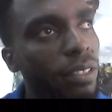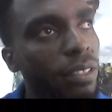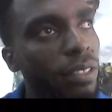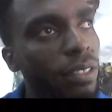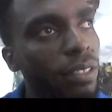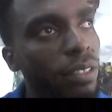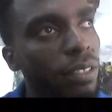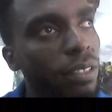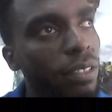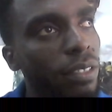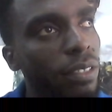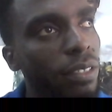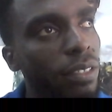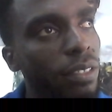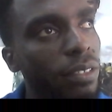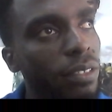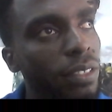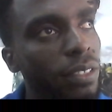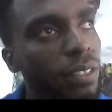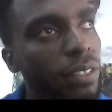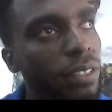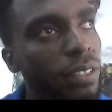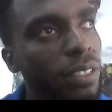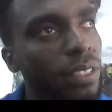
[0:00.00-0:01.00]
putting so
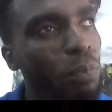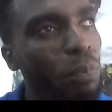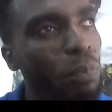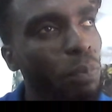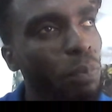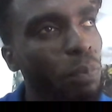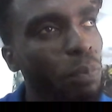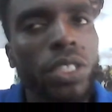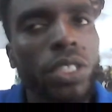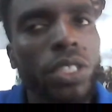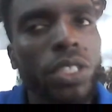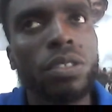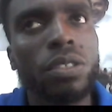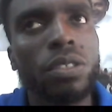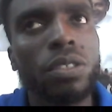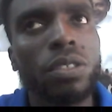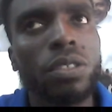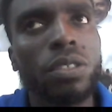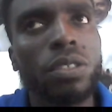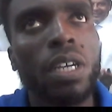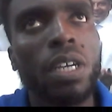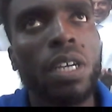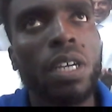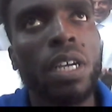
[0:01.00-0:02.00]
much
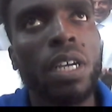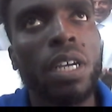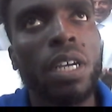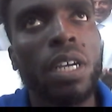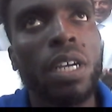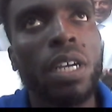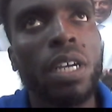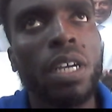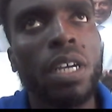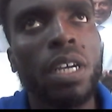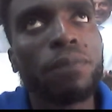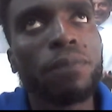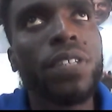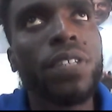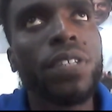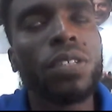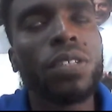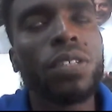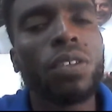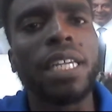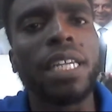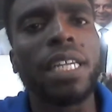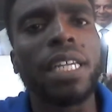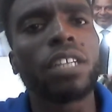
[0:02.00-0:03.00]
emphasis on
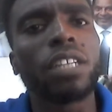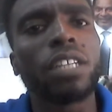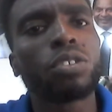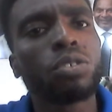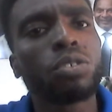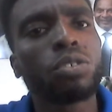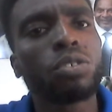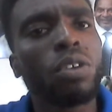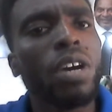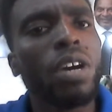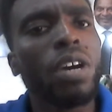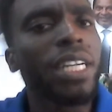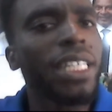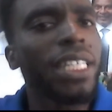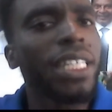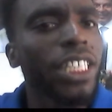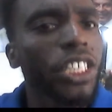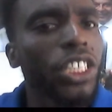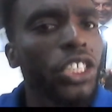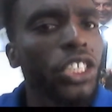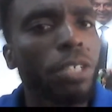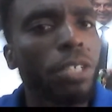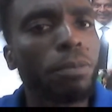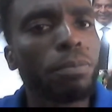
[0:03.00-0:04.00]
strong
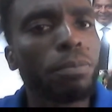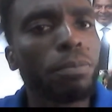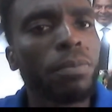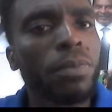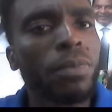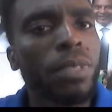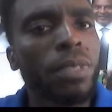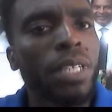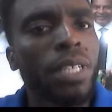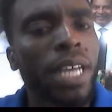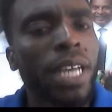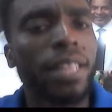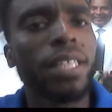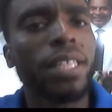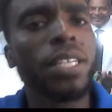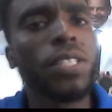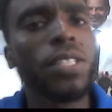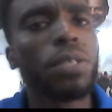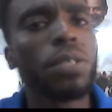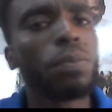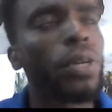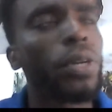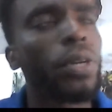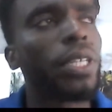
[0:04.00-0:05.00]
leadership at this
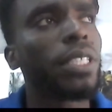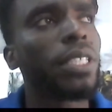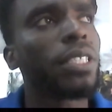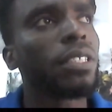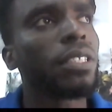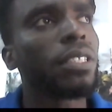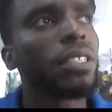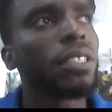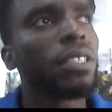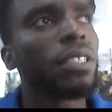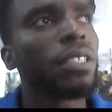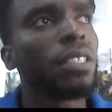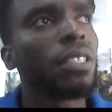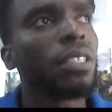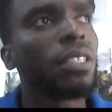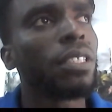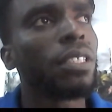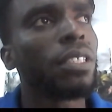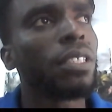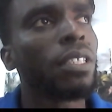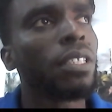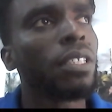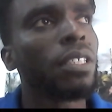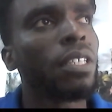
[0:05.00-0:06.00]
point,
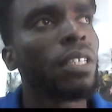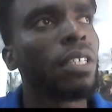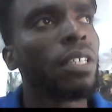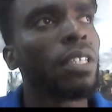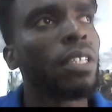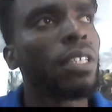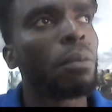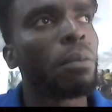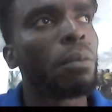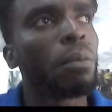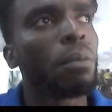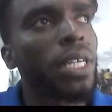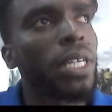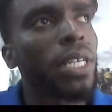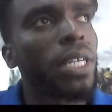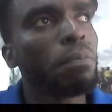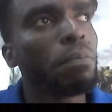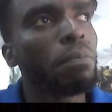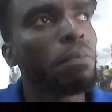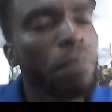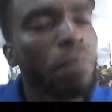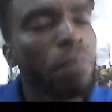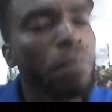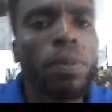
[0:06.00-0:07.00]
but in
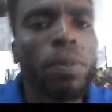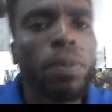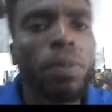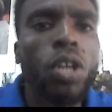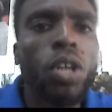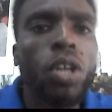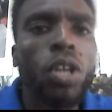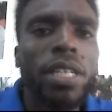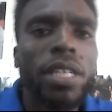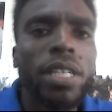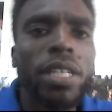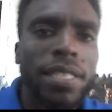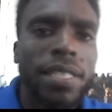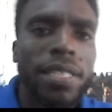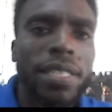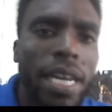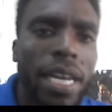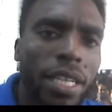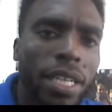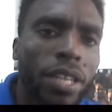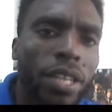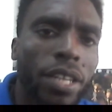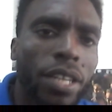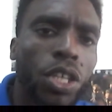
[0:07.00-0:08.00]
people understanding
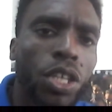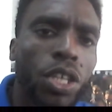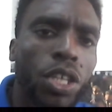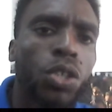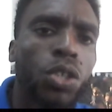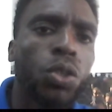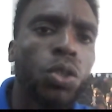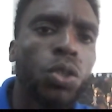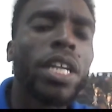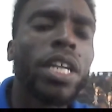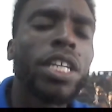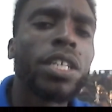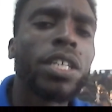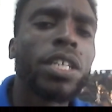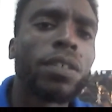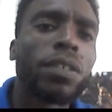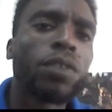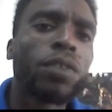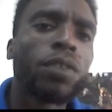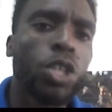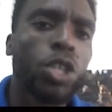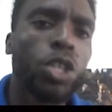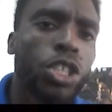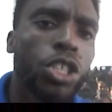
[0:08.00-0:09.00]
their role and their
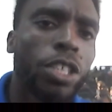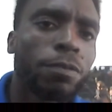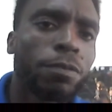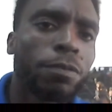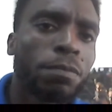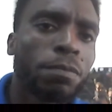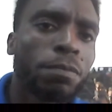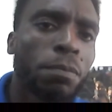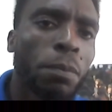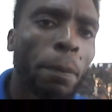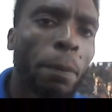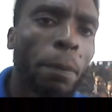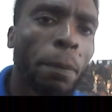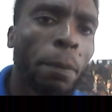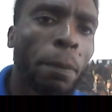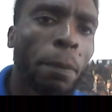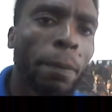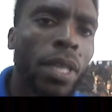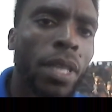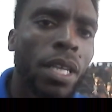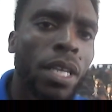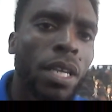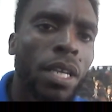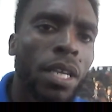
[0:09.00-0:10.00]
function.
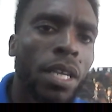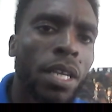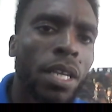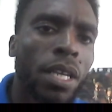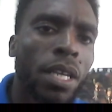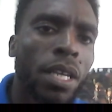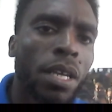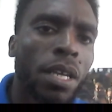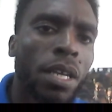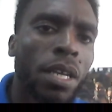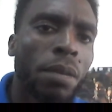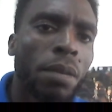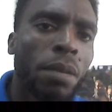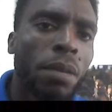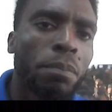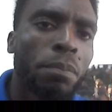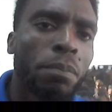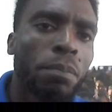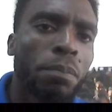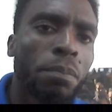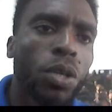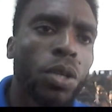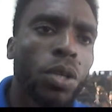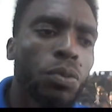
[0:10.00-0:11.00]
Because at times we
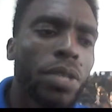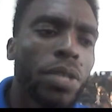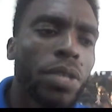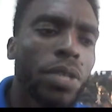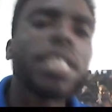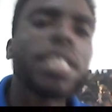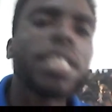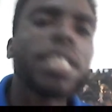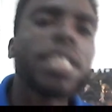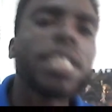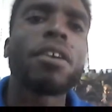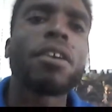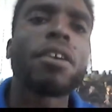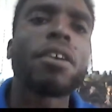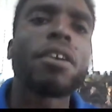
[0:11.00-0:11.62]
get carried away with